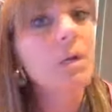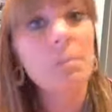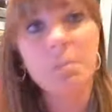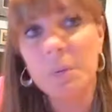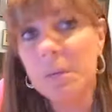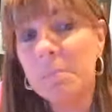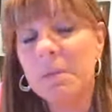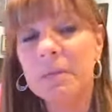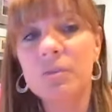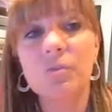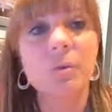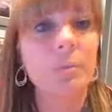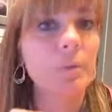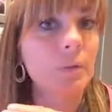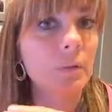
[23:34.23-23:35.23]
be
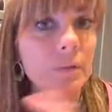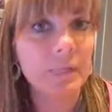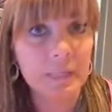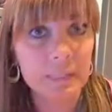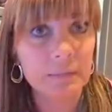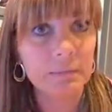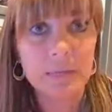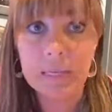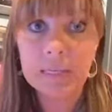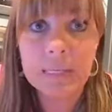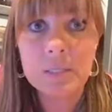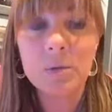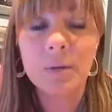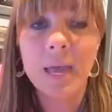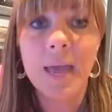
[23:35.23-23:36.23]
miserable and and
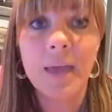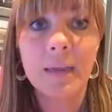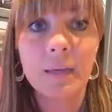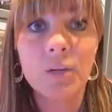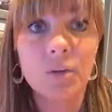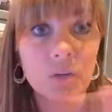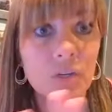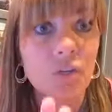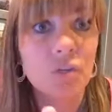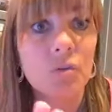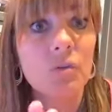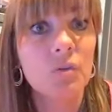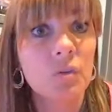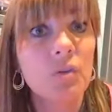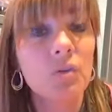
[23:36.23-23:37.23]
that's okay you can
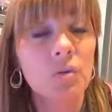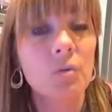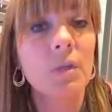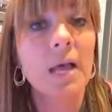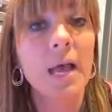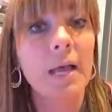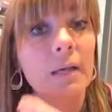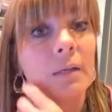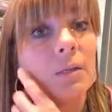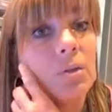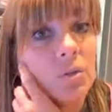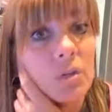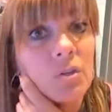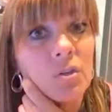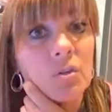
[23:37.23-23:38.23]
choose to do that you
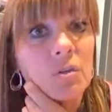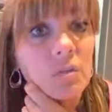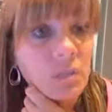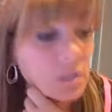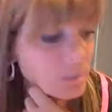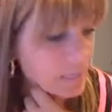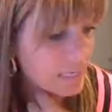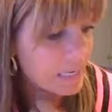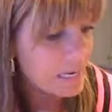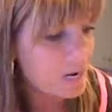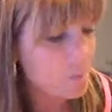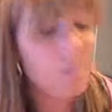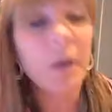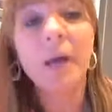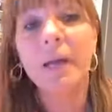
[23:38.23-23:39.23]
can choose to do it
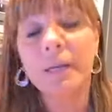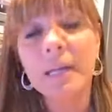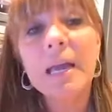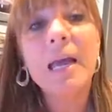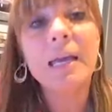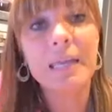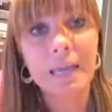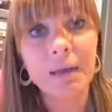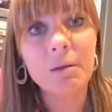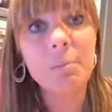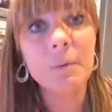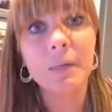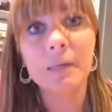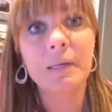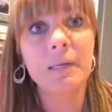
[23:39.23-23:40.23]
but
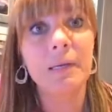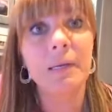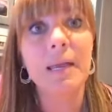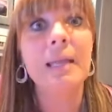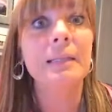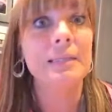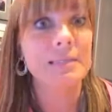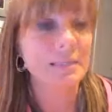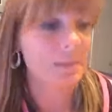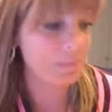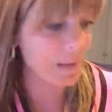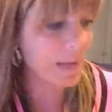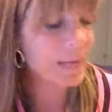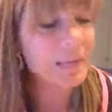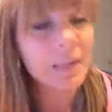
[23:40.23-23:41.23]
accountability at least on
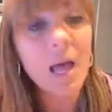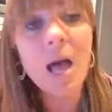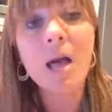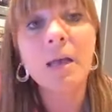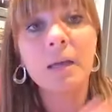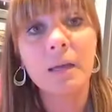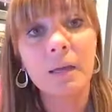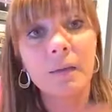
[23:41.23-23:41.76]
my clock